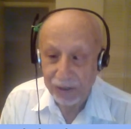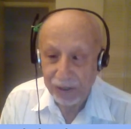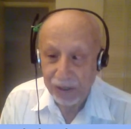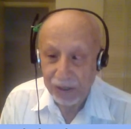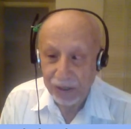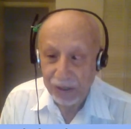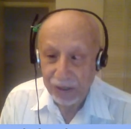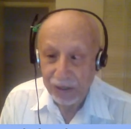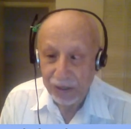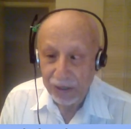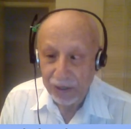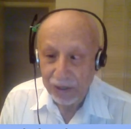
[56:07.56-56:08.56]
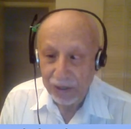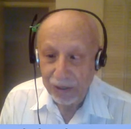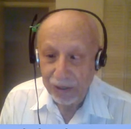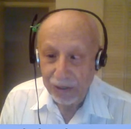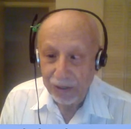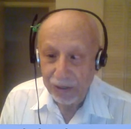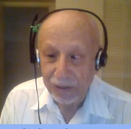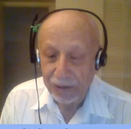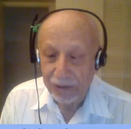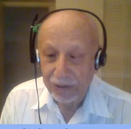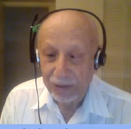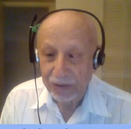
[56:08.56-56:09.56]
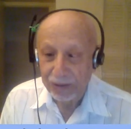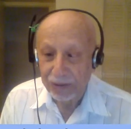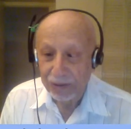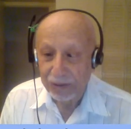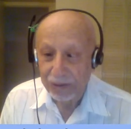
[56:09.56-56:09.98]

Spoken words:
Nothing is said.